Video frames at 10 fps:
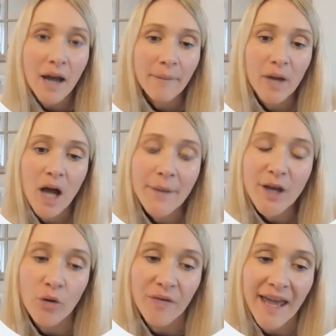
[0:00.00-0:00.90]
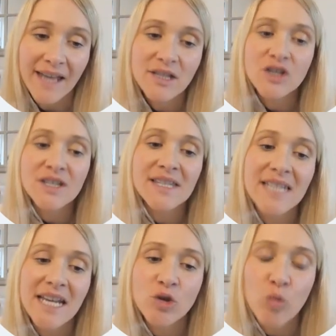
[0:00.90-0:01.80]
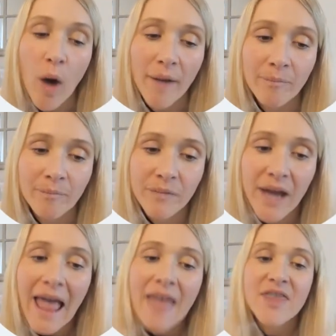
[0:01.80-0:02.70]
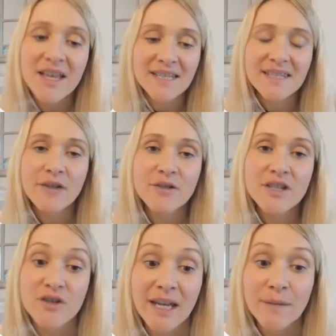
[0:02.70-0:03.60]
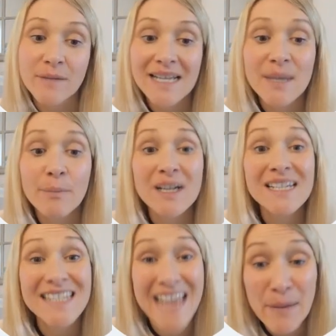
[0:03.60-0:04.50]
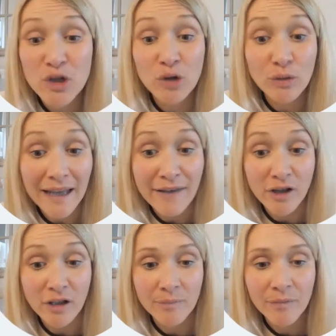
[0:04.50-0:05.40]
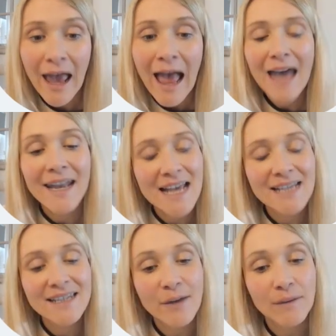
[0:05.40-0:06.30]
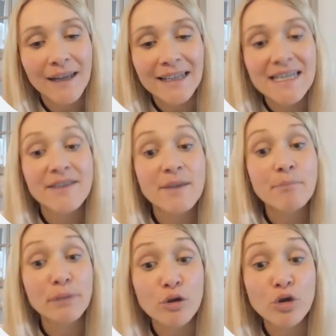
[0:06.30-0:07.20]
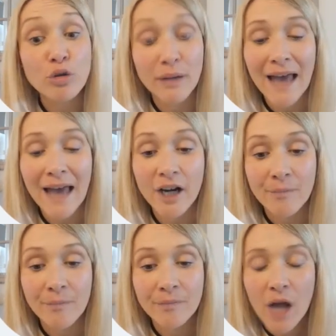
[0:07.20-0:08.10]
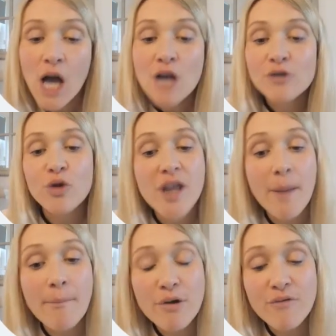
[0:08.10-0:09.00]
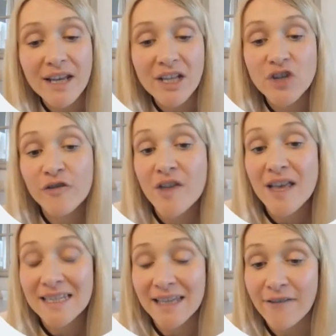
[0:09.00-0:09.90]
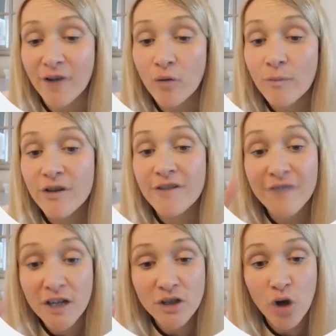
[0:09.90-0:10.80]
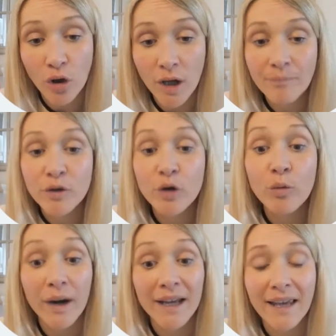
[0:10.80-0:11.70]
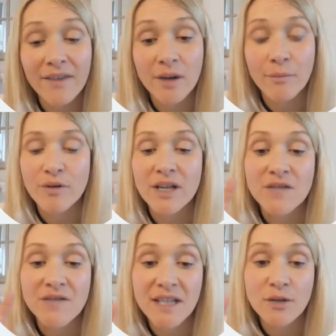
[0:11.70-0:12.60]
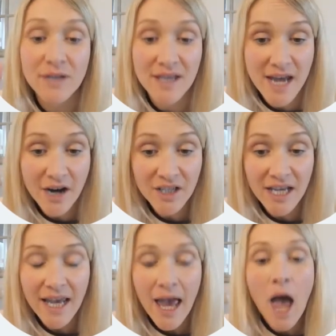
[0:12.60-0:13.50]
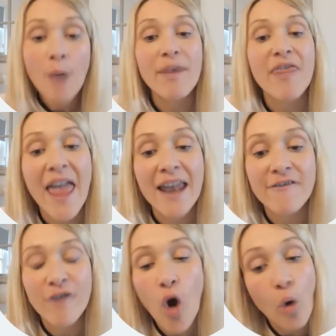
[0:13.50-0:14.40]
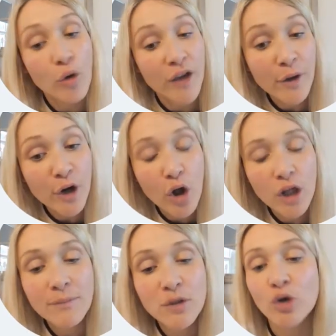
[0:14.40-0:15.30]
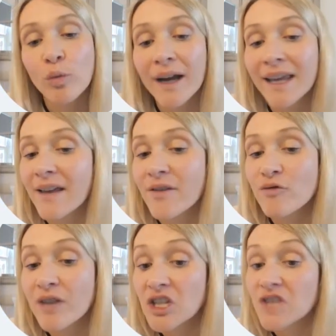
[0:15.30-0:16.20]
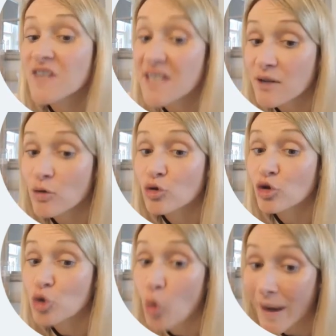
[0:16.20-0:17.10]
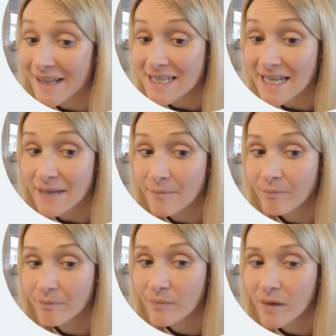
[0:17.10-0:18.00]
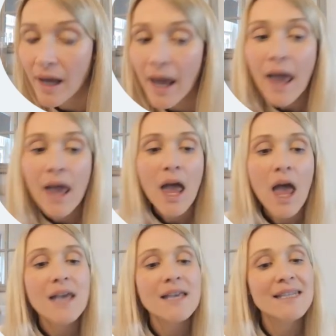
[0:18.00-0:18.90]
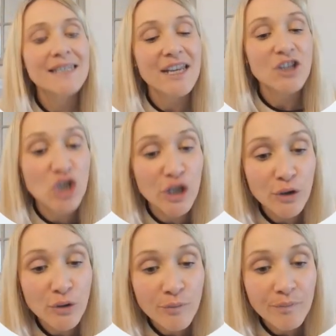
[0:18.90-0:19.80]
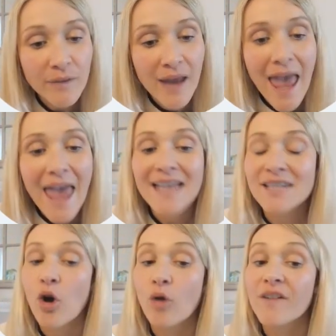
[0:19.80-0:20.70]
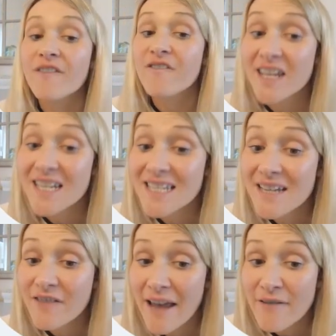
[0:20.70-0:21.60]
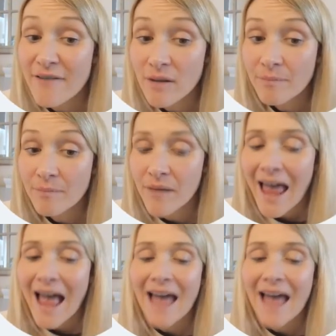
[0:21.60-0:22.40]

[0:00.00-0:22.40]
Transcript: Coming on then to stage 1. This is now described as the perceptual level, and it's outlined in the blue planner. So the number range for this level, for the first column, you're working in the number range of 0 to 30, but then for all the other columns, you're working in the range of 0 to 20. Stage 2 is called the figurative level, and